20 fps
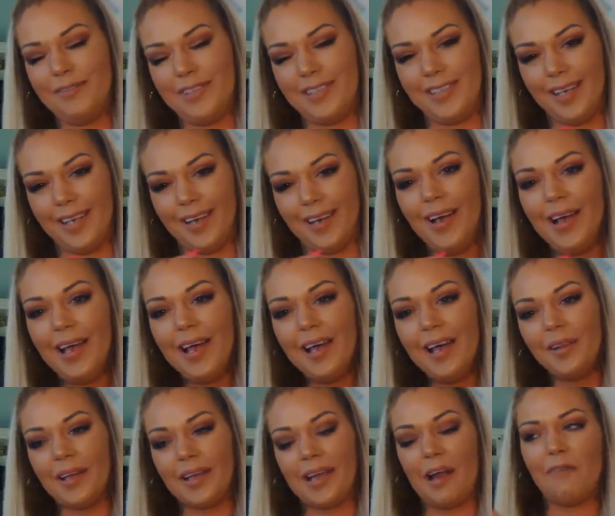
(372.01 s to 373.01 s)
so,
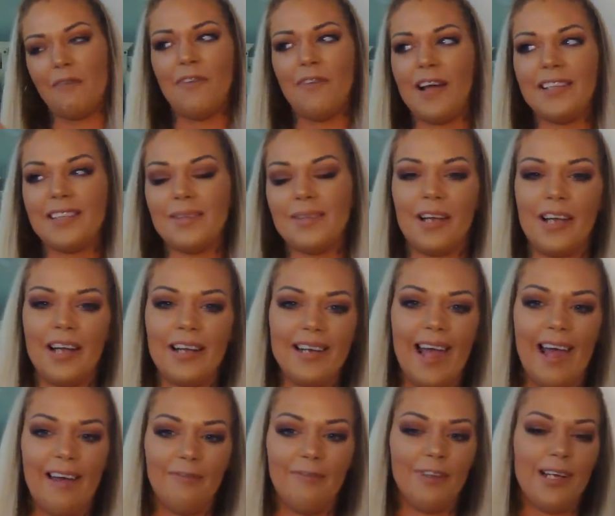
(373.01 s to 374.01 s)
like, I'll find something on
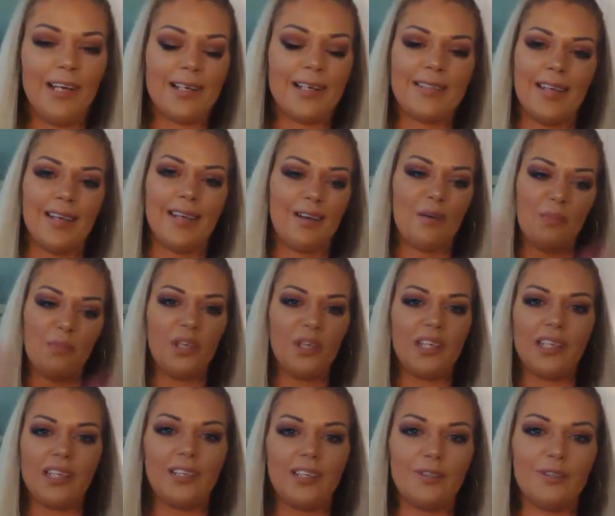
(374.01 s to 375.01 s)
Netflix and
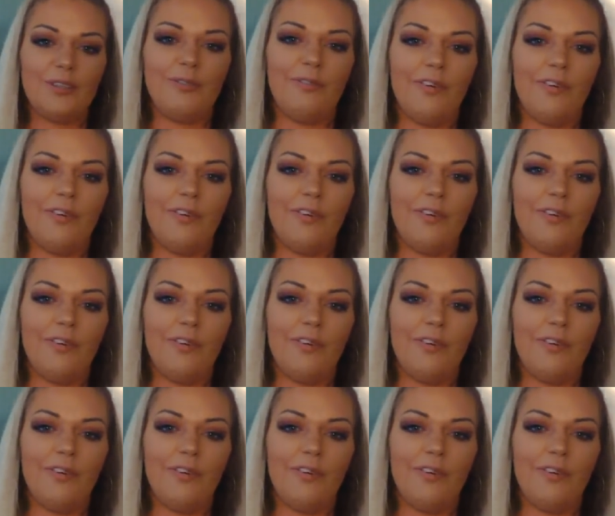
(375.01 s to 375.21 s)
completely lose